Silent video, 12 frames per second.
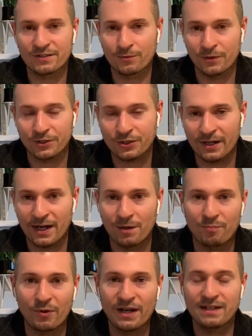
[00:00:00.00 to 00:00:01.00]
when they're trying to
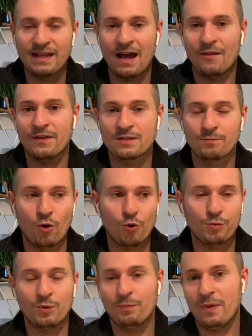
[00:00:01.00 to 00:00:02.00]
break down these
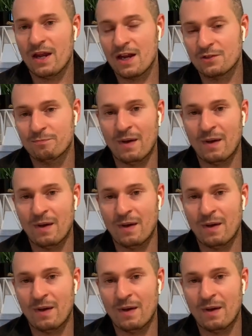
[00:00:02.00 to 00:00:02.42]
multiple page